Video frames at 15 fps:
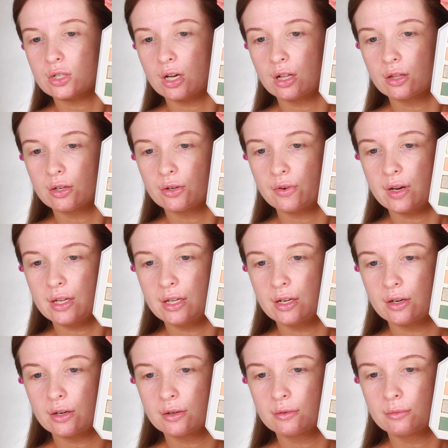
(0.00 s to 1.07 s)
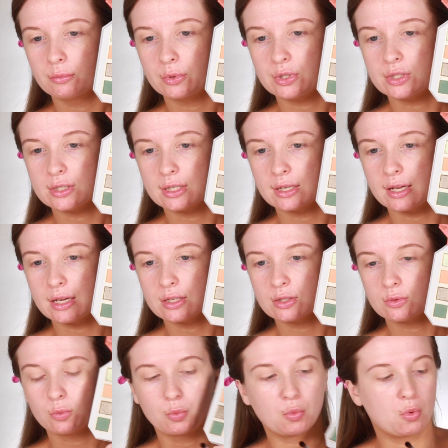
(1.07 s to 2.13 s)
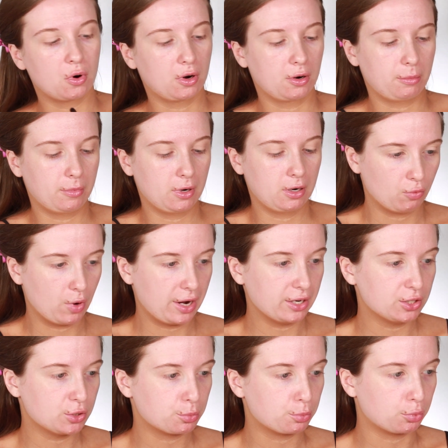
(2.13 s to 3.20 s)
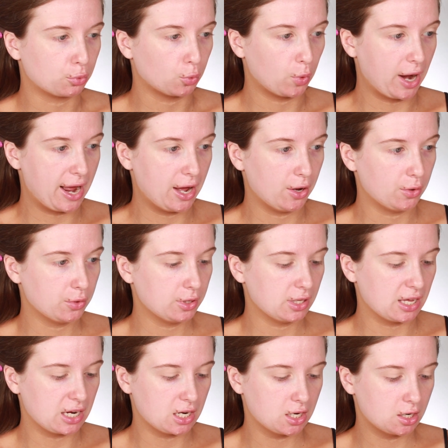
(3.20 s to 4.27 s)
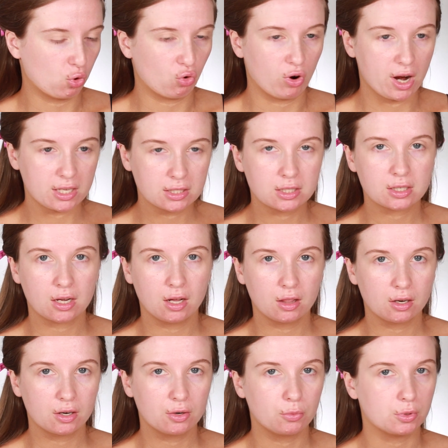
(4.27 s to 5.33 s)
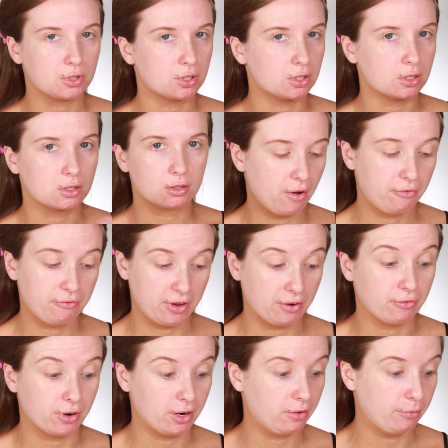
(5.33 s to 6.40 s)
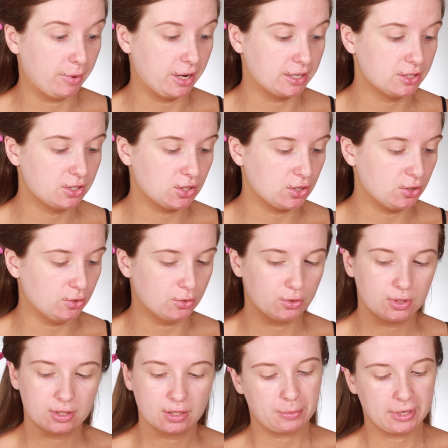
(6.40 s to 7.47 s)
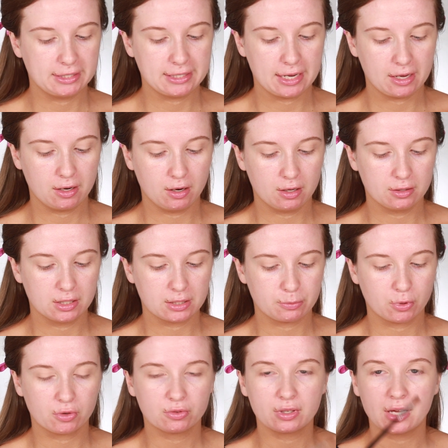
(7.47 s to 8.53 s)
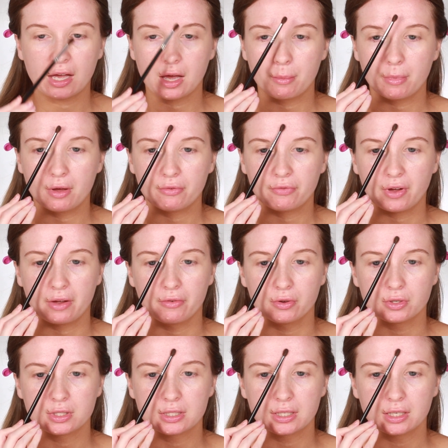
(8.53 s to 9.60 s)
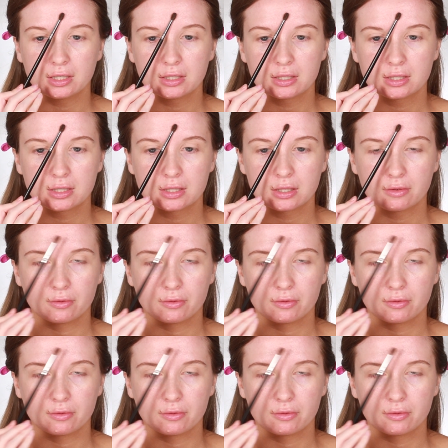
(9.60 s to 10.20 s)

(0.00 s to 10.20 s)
color right here, which is a nice warm reddish brown like rust color, which is a favorite of mine to use. I'm going to take it on this Morphe M506,